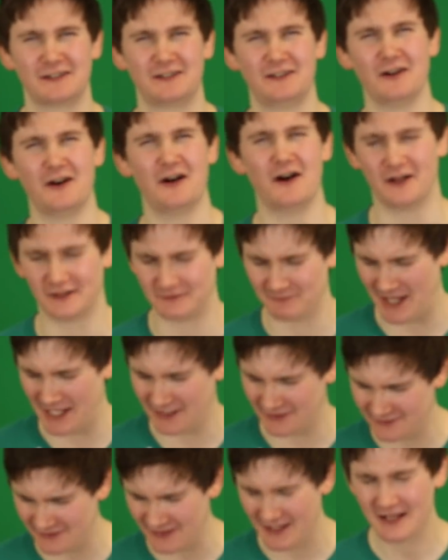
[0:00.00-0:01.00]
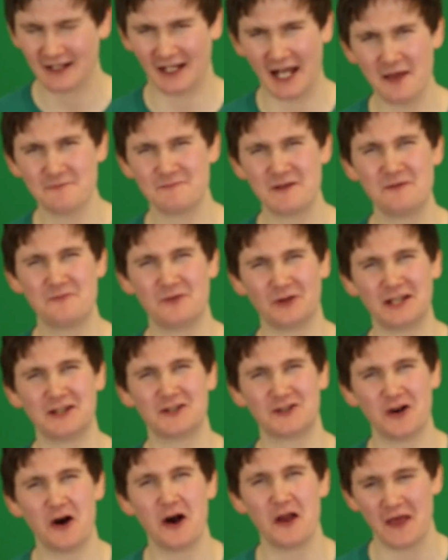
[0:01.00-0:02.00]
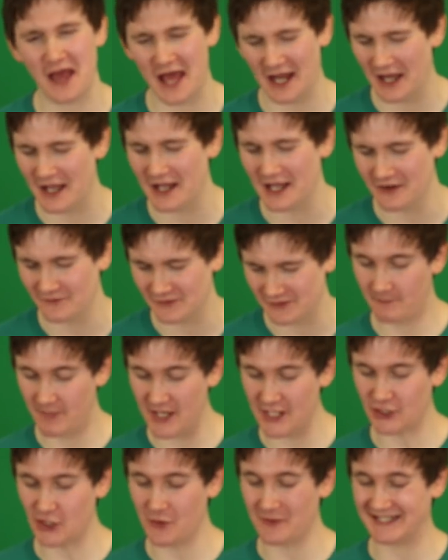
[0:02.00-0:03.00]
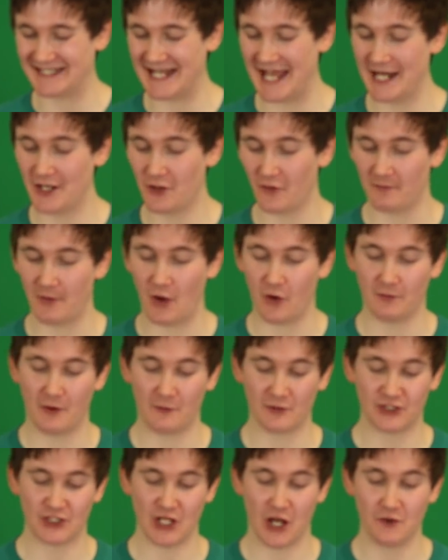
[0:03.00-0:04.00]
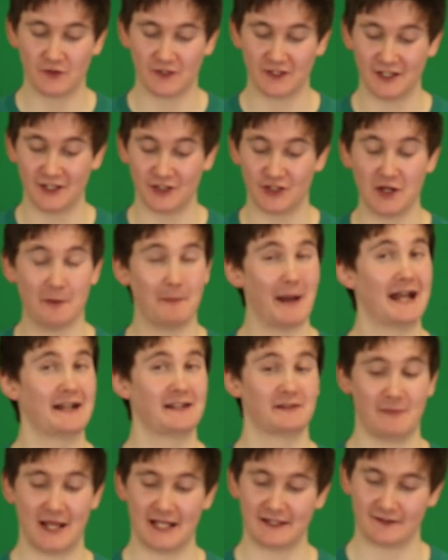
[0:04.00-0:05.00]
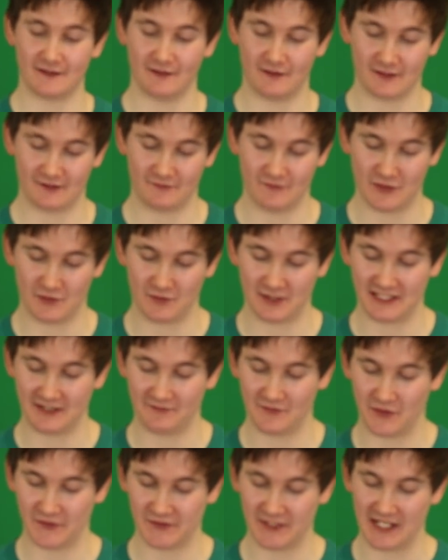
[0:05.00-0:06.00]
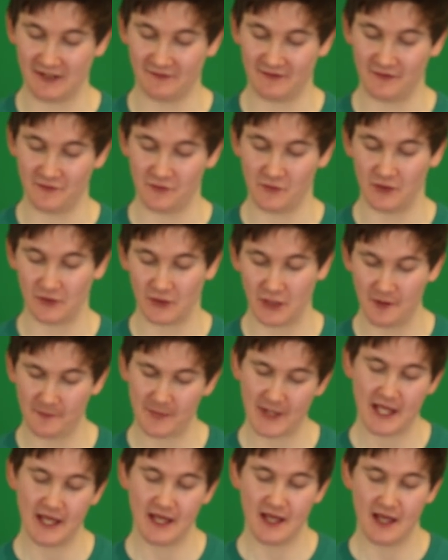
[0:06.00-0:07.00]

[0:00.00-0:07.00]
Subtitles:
God, man, let people enjoy their lives. Pikachu and 10 other Pokemon were chosen as Japan's mascots for the 2014 FIFA World Cup.